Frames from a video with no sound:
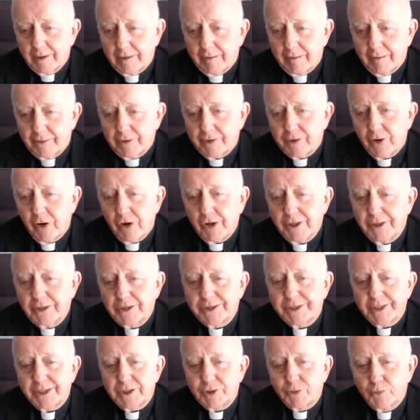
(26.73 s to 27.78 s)
When the Cardinal
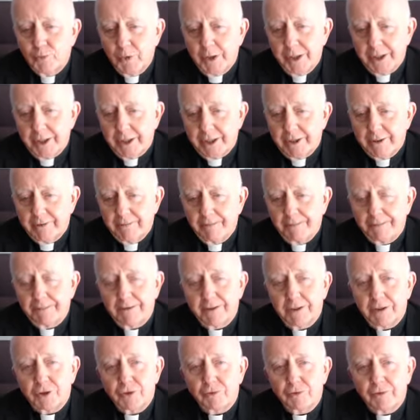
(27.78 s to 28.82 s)
says we,
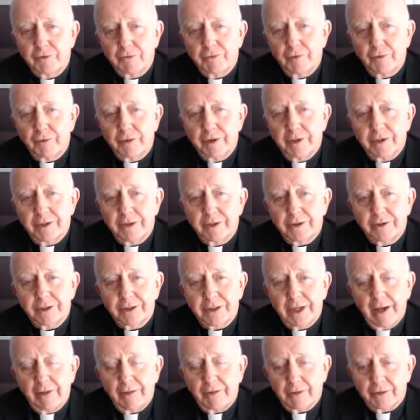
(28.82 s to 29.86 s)
he is referring to the
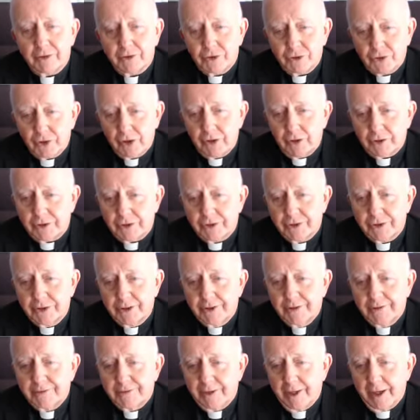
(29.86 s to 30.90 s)
Catholic Church.
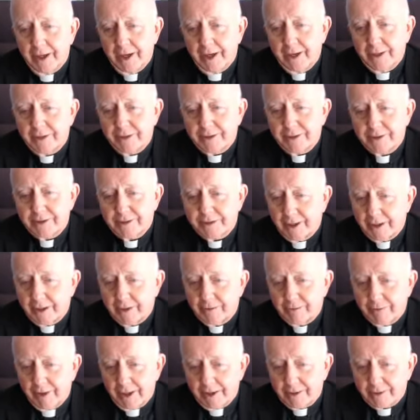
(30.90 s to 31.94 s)
And he's got
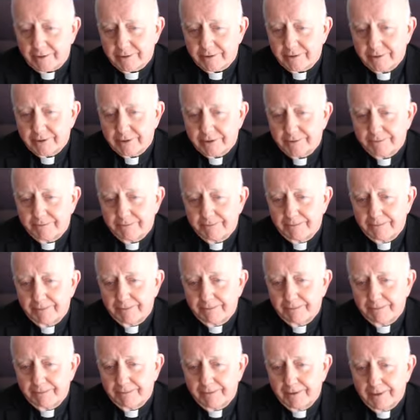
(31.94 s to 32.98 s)
it right.
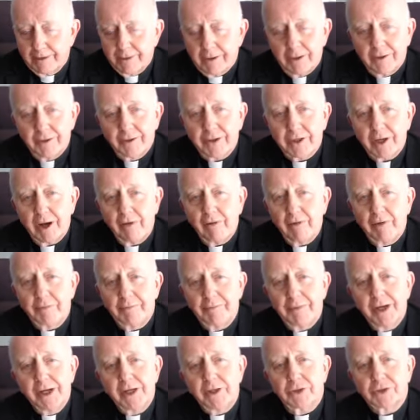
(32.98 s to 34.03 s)
In the current
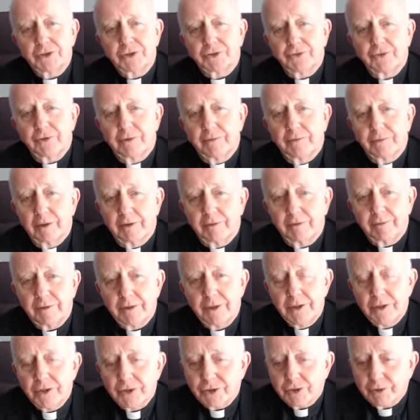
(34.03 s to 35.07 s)
maelstrom of
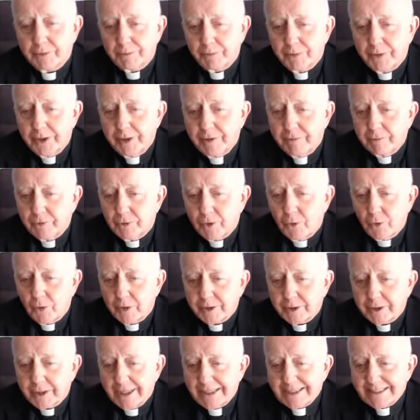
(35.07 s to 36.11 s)
Supreme
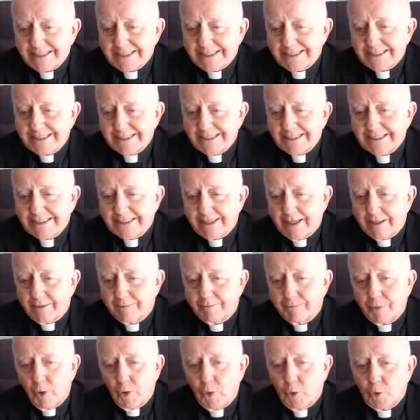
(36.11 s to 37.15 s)
Court cases
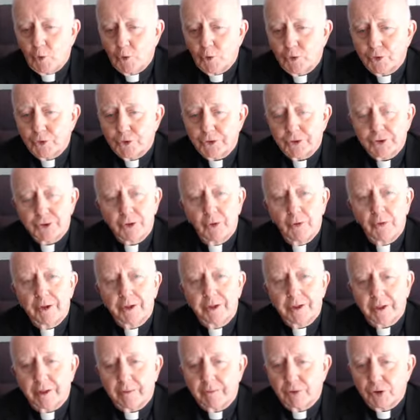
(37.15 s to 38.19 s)
and polls
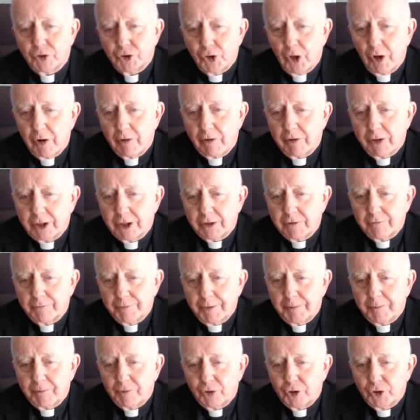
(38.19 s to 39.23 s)
showing that a majority of
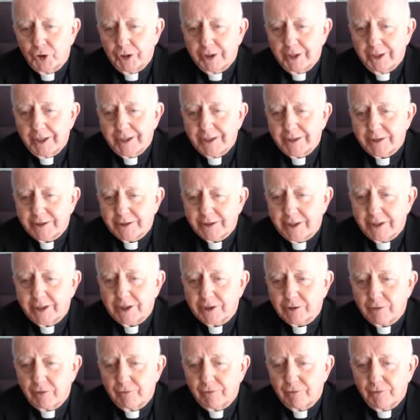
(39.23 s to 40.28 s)
people in the United
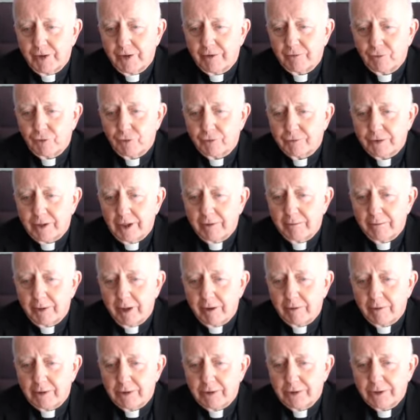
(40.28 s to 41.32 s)
States are in favor of gay
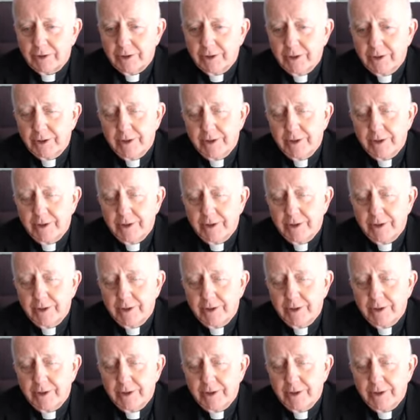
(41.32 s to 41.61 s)
marriage,